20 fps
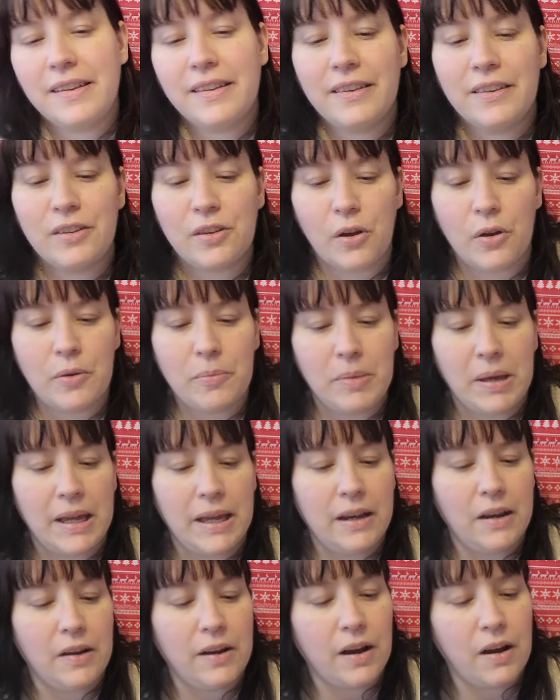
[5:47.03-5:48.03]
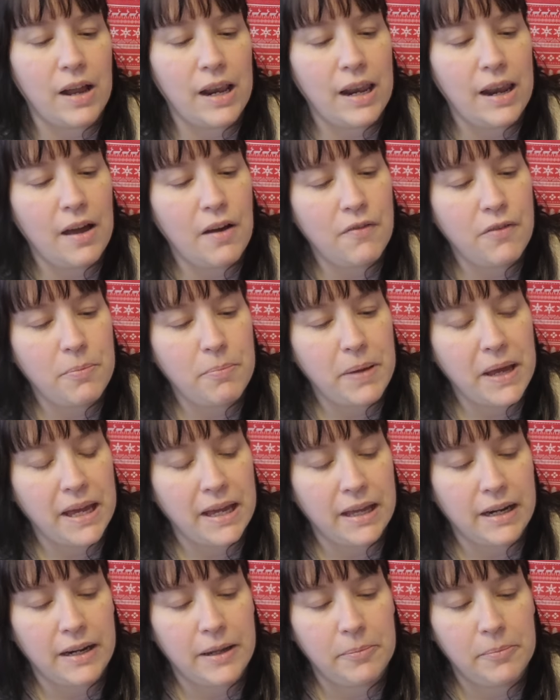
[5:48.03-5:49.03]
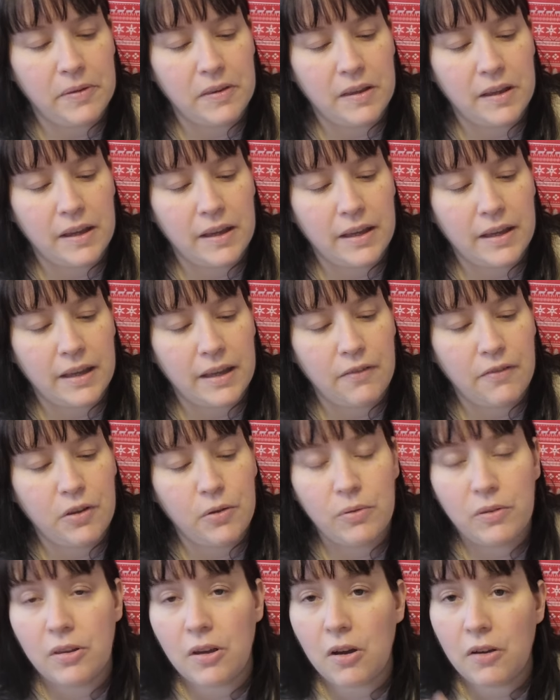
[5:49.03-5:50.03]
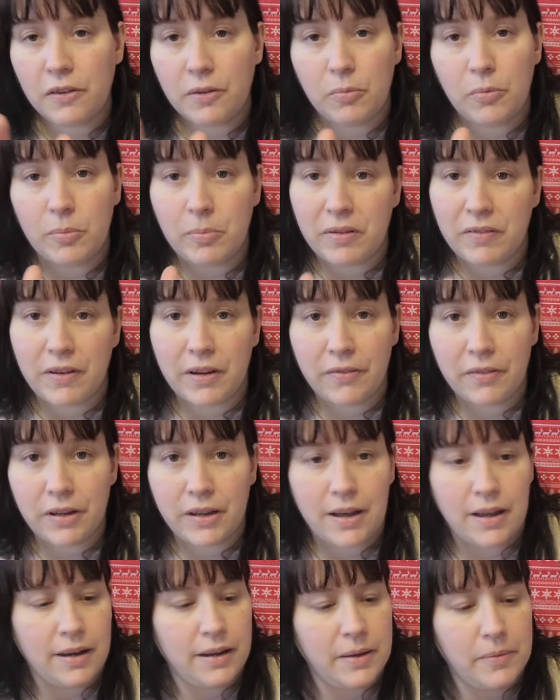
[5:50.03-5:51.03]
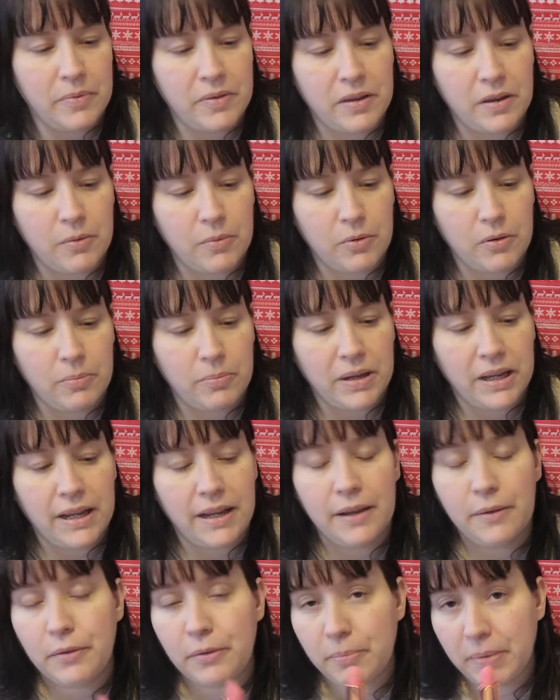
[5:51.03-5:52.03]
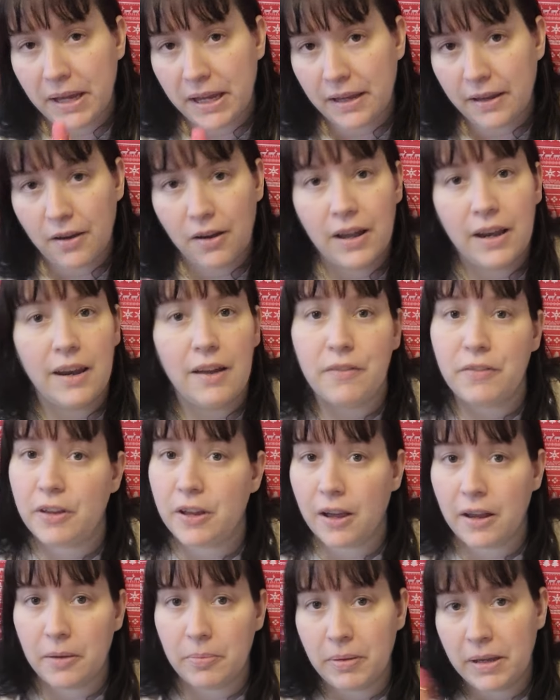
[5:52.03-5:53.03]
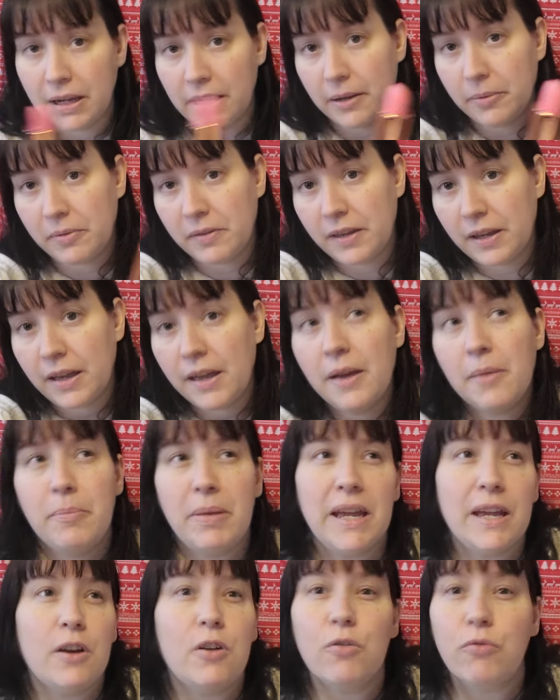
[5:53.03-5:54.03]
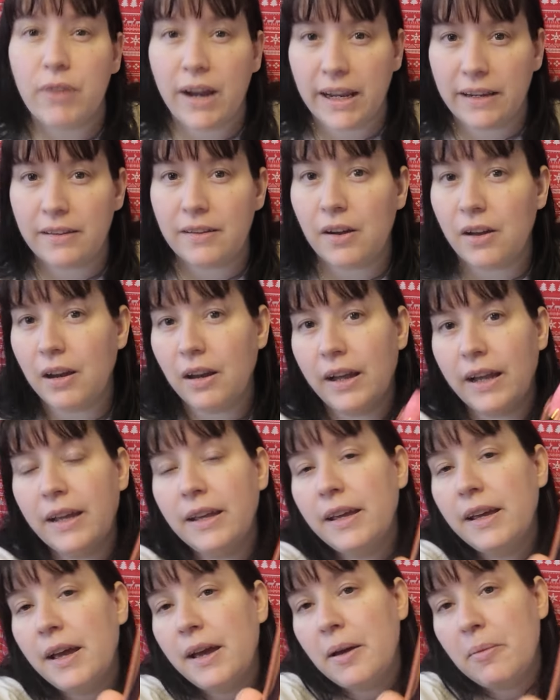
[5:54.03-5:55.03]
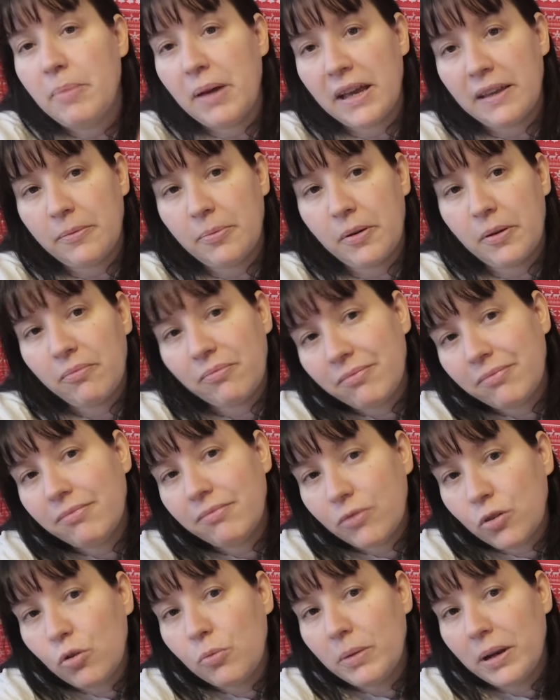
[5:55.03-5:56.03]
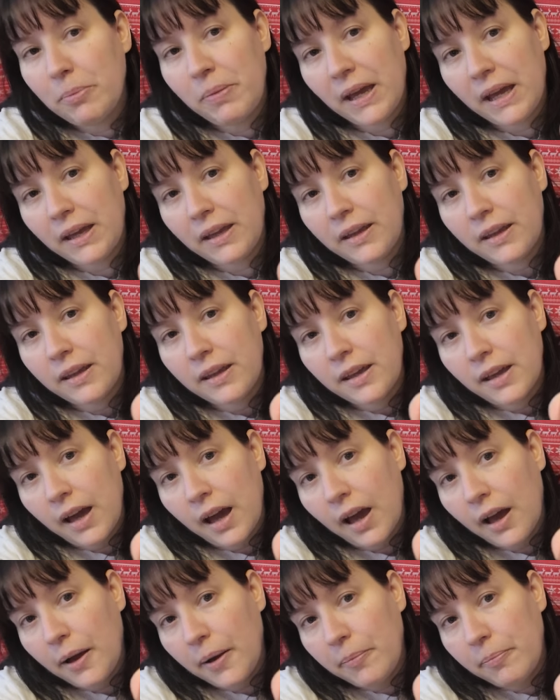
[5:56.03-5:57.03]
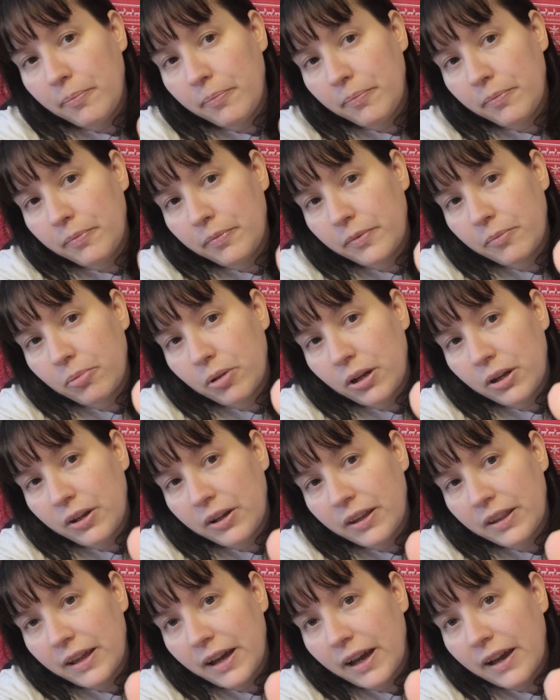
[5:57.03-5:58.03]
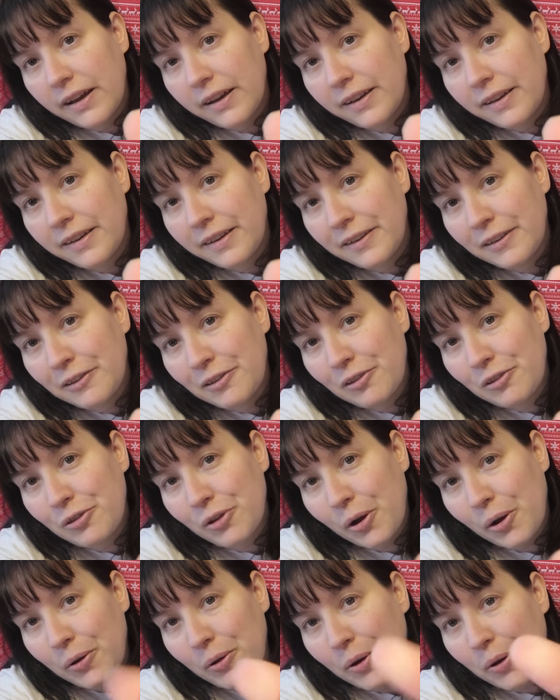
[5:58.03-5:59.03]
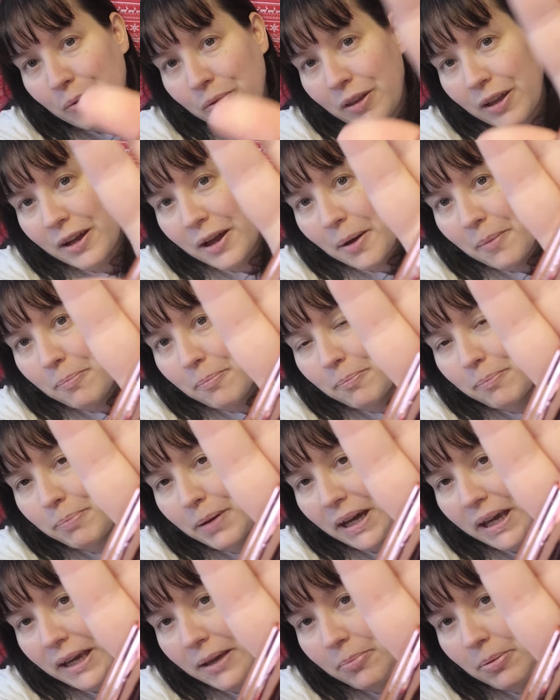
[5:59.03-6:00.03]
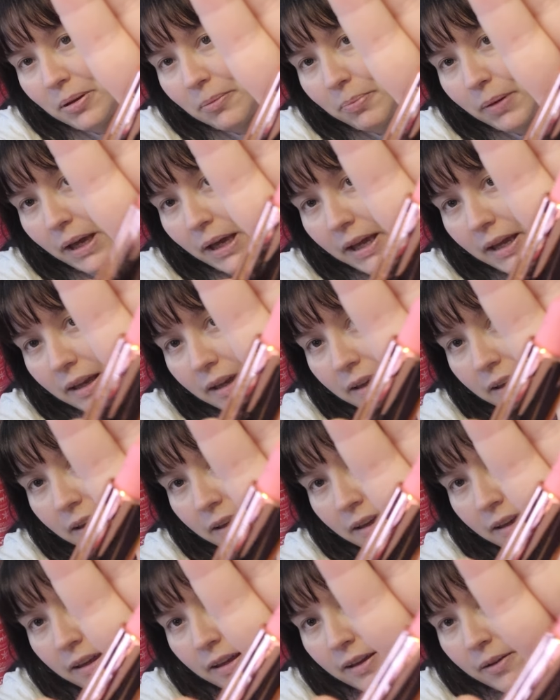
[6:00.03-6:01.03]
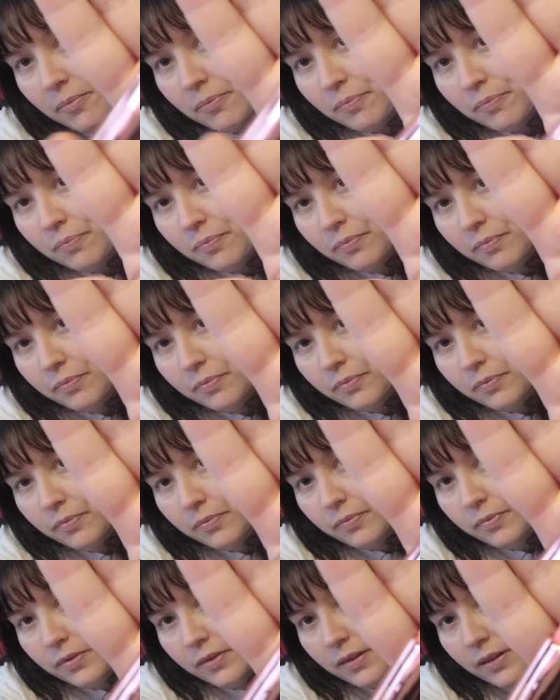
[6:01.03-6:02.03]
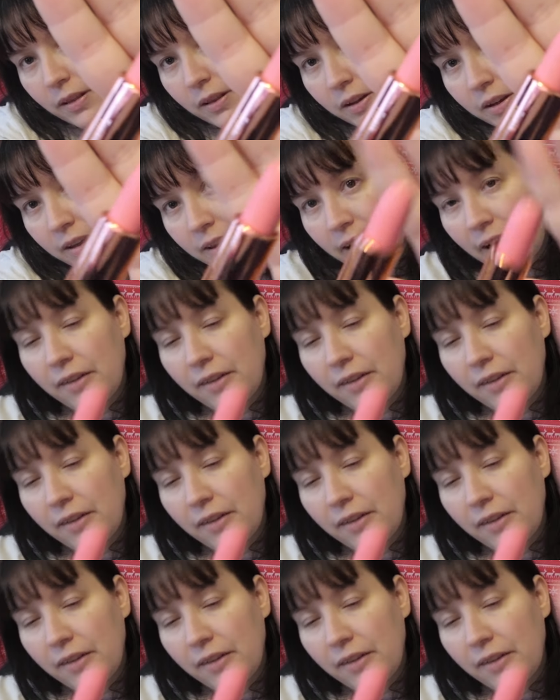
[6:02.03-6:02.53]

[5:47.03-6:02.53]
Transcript: is so me. Like, I love a pink lipstick. If you were to ask me what my favourite colour lipstick would be, it was pink. I love the colour pink lipstick. Pink or red, I like best, but normally pink. But look at that. So cool. It's like a baby pink. Look at